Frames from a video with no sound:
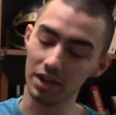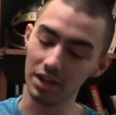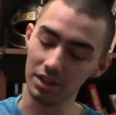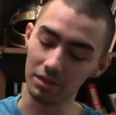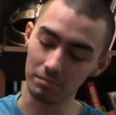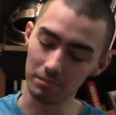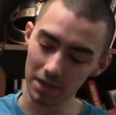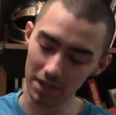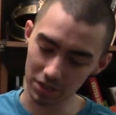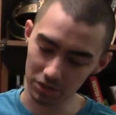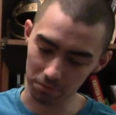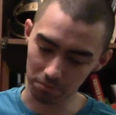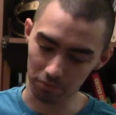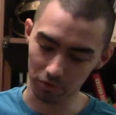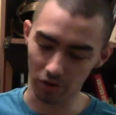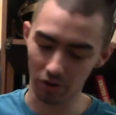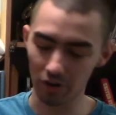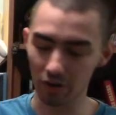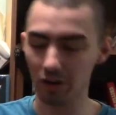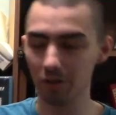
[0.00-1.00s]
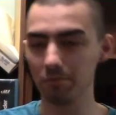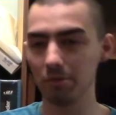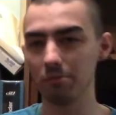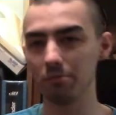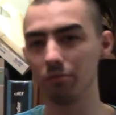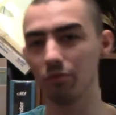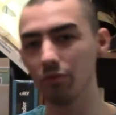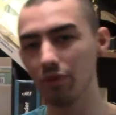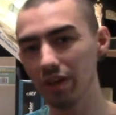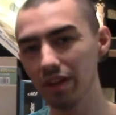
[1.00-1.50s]
And the major
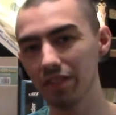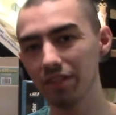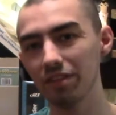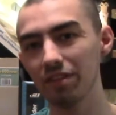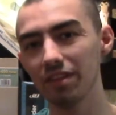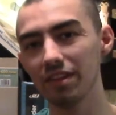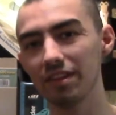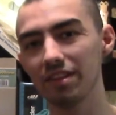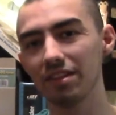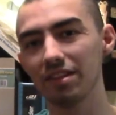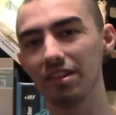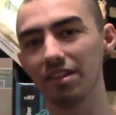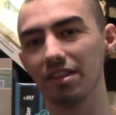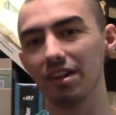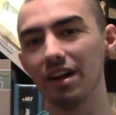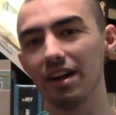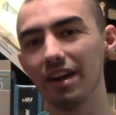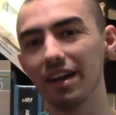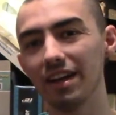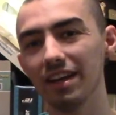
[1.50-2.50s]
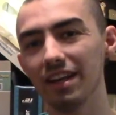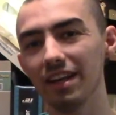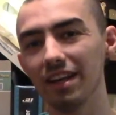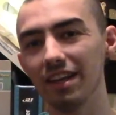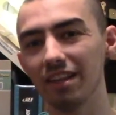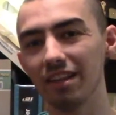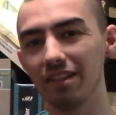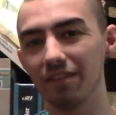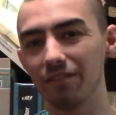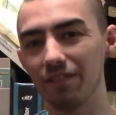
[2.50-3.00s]
problem with this design
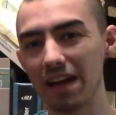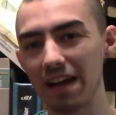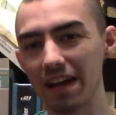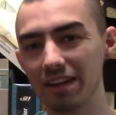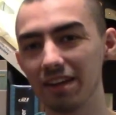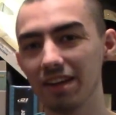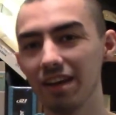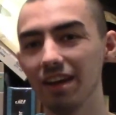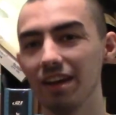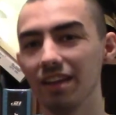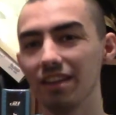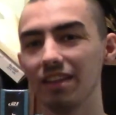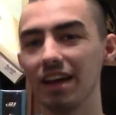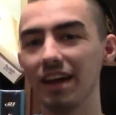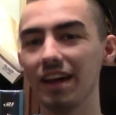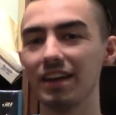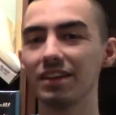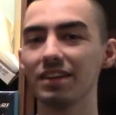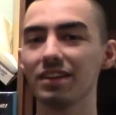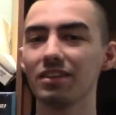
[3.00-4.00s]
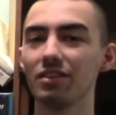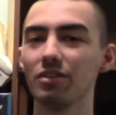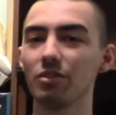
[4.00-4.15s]
is the fact that,